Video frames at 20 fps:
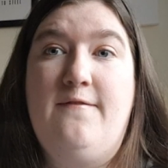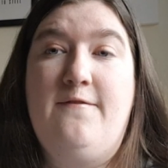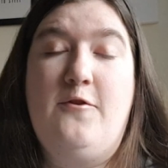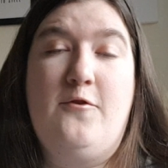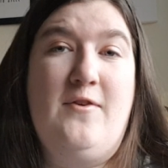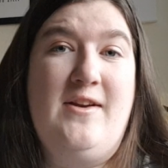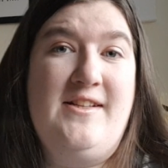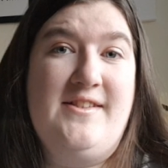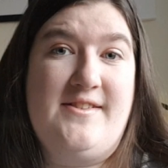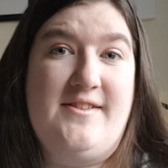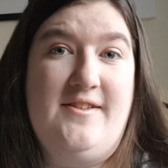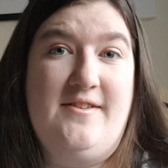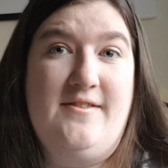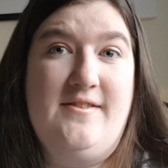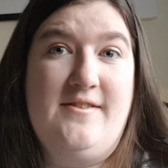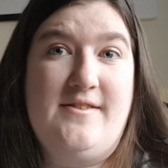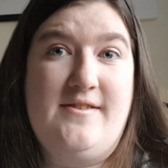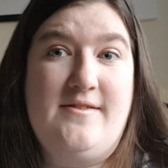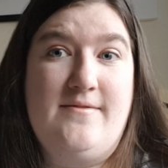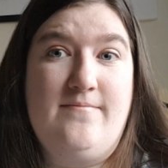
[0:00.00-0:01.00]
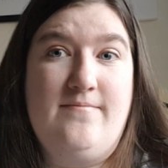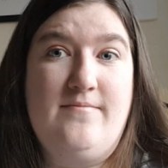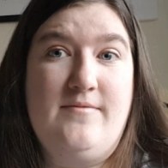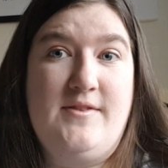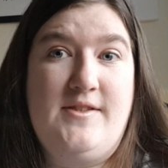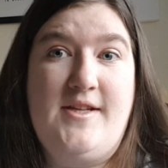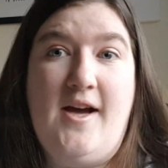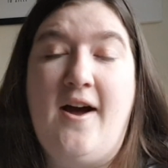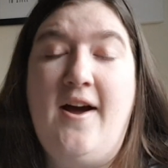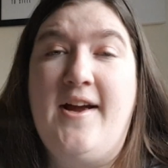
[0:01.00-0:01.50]
For instance,
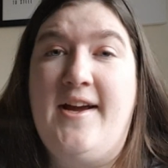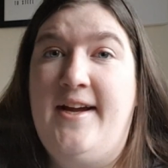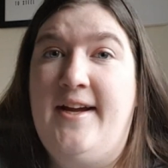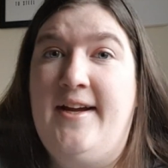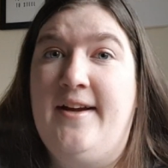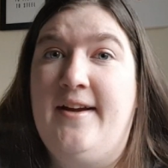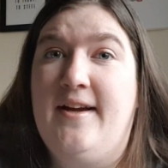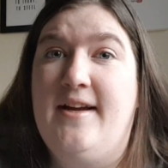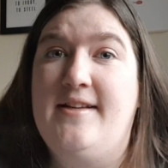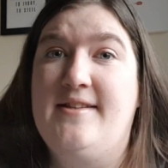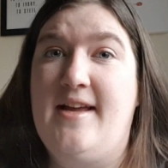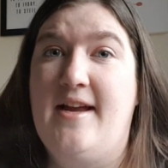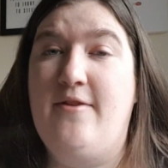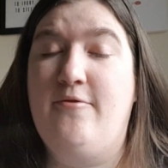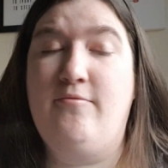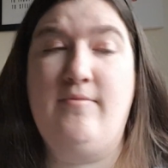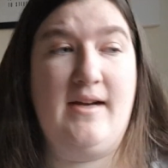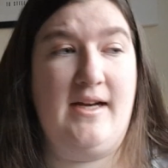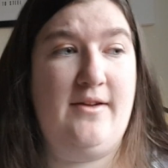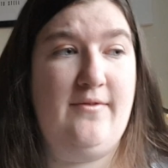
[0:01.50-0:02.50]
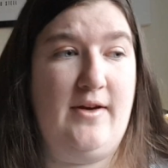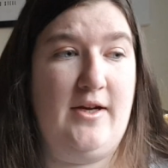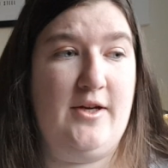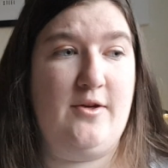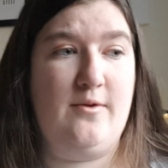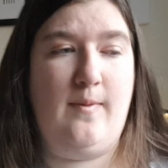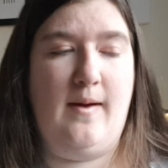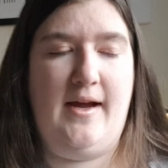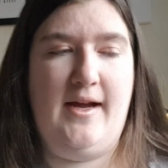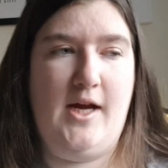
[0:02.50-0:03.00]
dyeing is a really, really
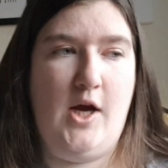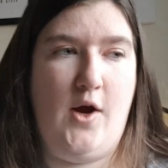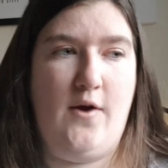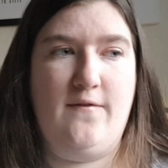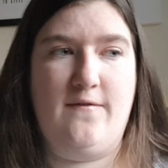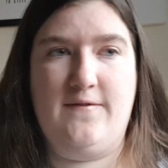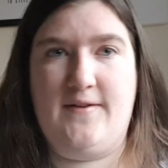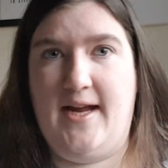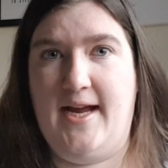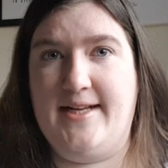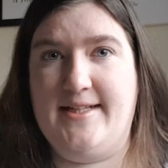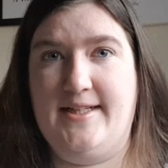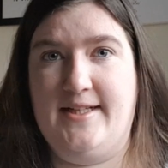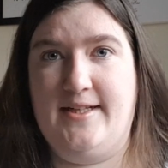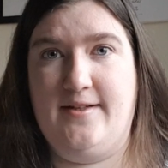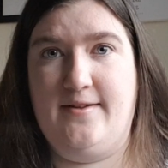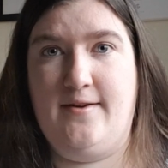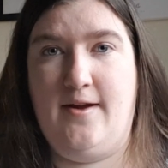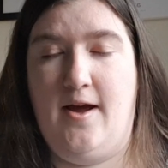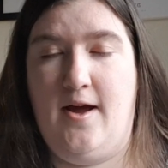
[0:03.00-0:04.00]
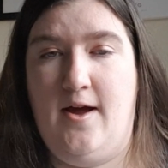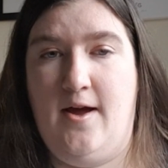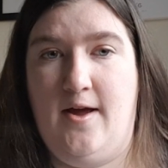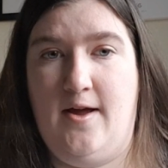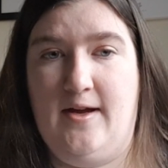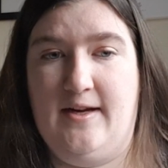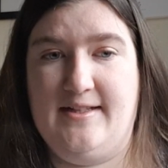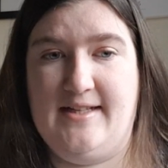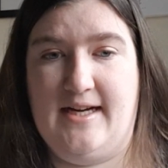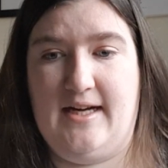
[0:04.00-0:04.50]
good way of getting
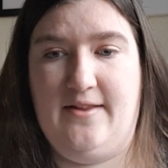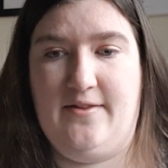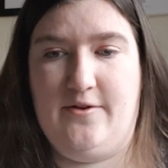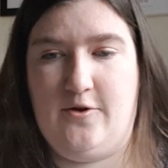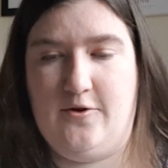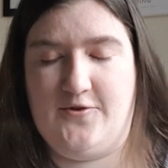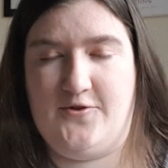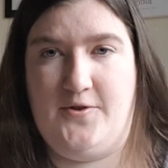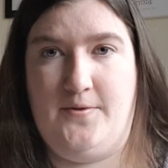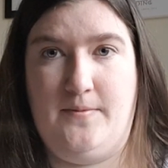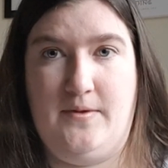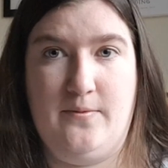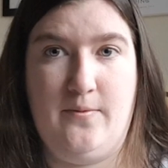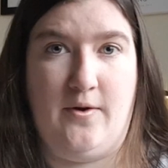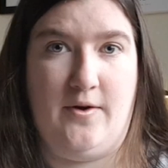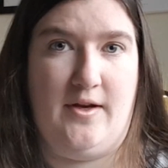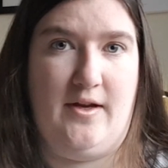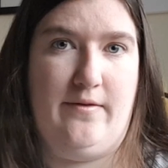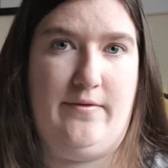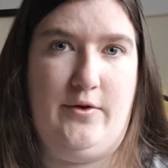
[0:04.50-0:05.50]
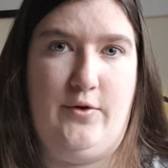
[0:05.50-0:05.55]
exactly the costume you want.